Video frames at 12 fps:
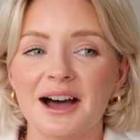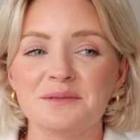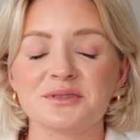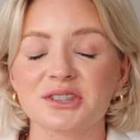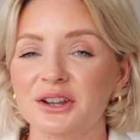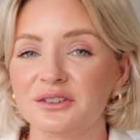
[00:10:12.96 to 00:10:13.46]

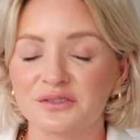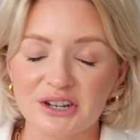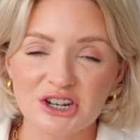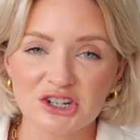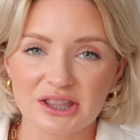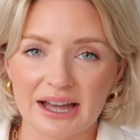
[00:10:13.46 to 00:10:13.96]
So I
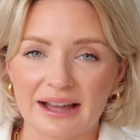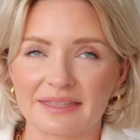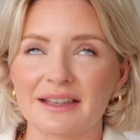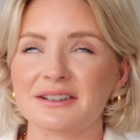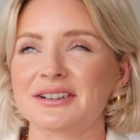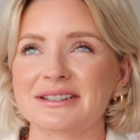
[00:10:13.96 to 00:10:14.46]
finished that, and
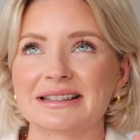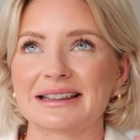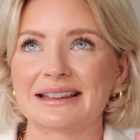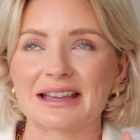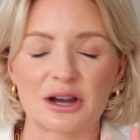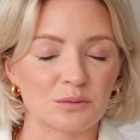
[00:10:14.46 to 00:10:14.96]
that feels
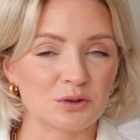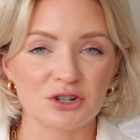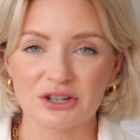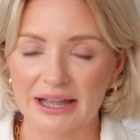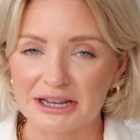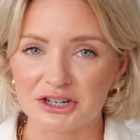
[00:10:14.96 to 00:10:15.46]
like I
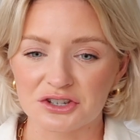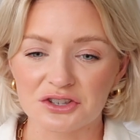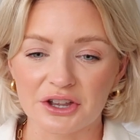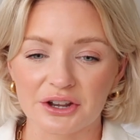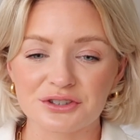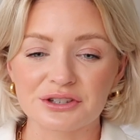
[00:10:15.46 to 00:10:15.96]
watched that ages
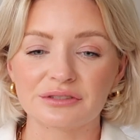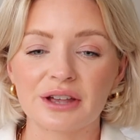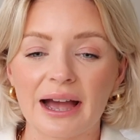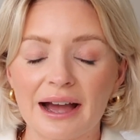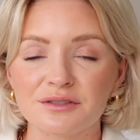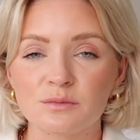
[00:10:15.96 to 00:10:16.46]
ago. So if you
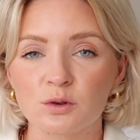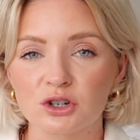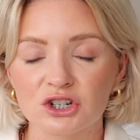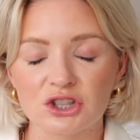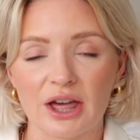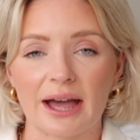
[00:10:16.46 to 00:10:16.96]
haven't
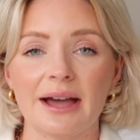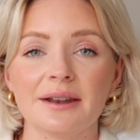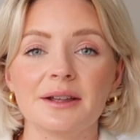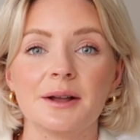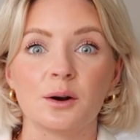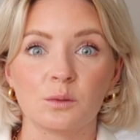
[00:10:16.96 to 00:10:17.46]
watched that,
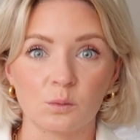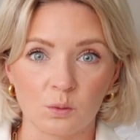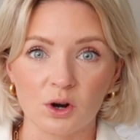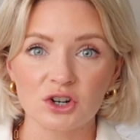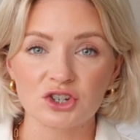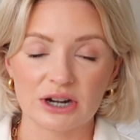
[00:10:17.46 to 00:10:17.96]

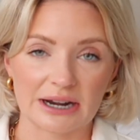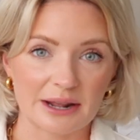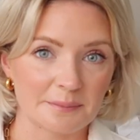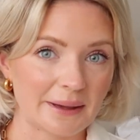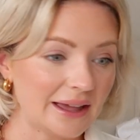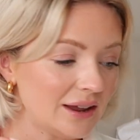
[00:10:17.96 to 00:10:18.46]
watch
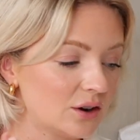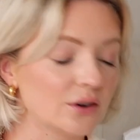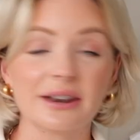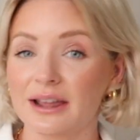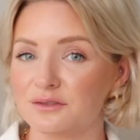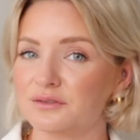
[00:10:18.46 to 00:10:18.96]
Clickbait
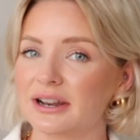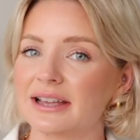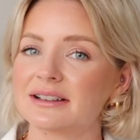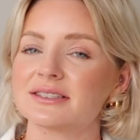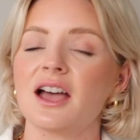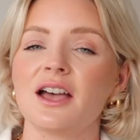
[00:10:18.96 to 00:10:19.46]
on
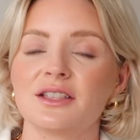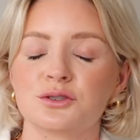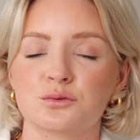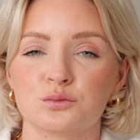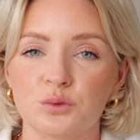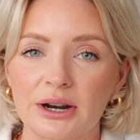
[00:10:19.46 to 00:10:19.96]
Netflix.
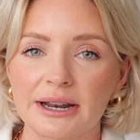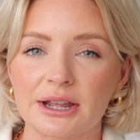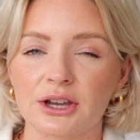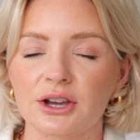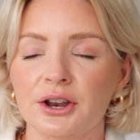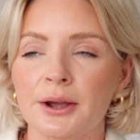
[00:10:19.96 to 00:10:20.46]
It's really
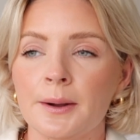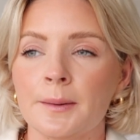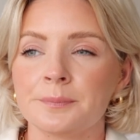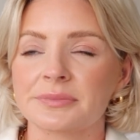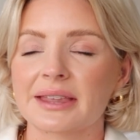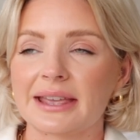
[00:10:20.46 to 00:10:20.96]
good.
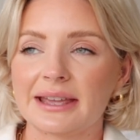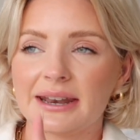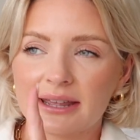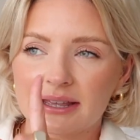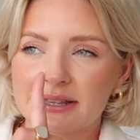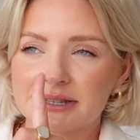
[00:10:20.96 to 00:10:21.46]

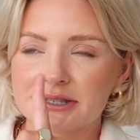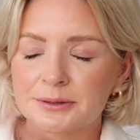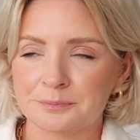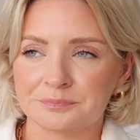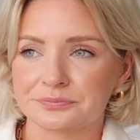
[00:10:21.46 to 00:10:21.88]
It is